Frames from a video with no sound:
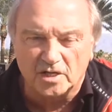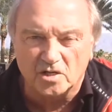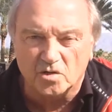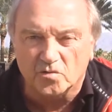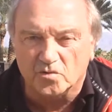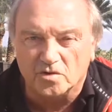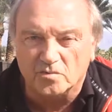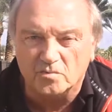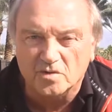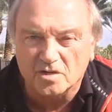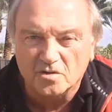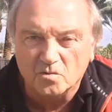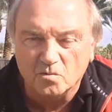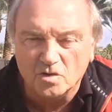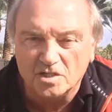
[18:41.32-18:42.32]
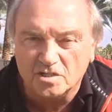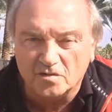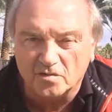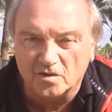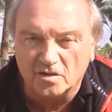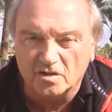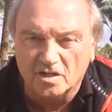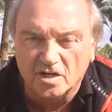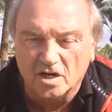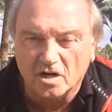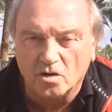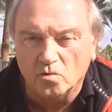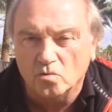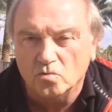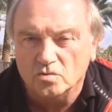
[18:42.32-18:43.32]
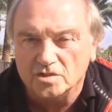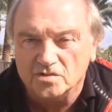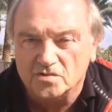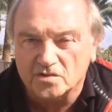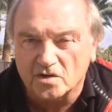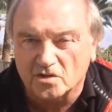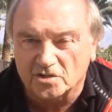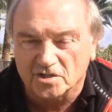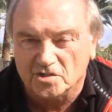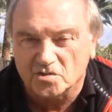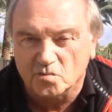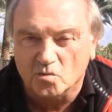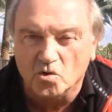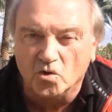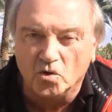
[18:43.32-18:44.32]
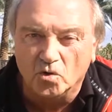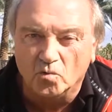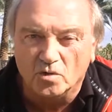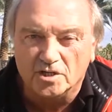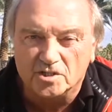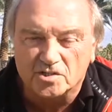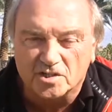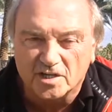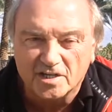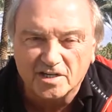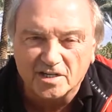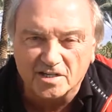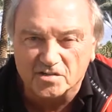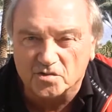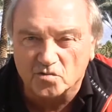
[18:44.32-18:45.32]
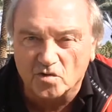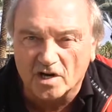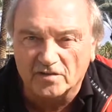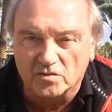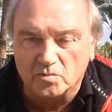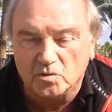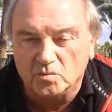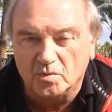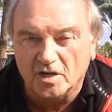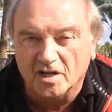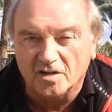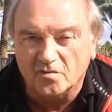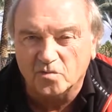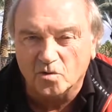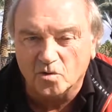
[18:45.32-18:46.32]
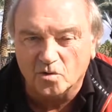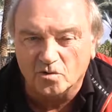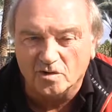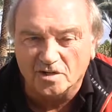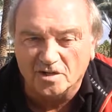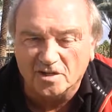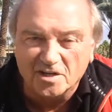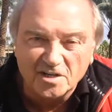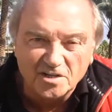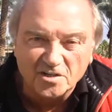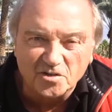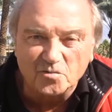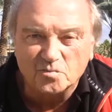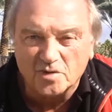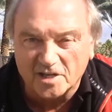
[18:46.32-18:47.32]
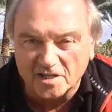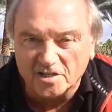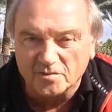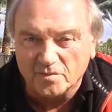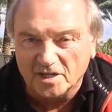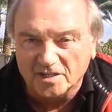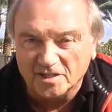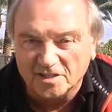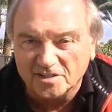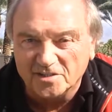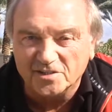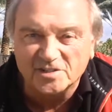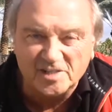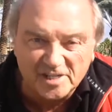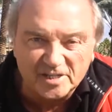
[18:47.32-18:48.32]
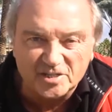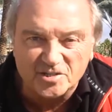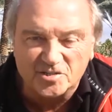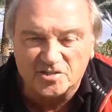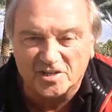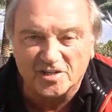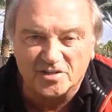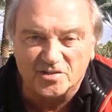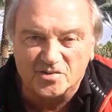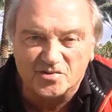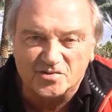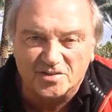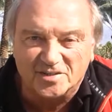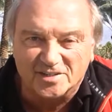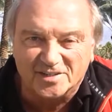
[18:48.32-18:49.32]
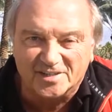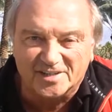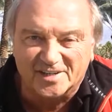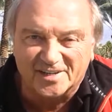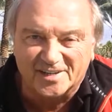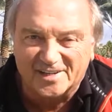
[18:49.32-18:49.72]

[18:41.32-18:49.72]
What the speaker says: over a wonderful old Scottish wall which is a drivable par 4, and you pay your money and you take your chance, and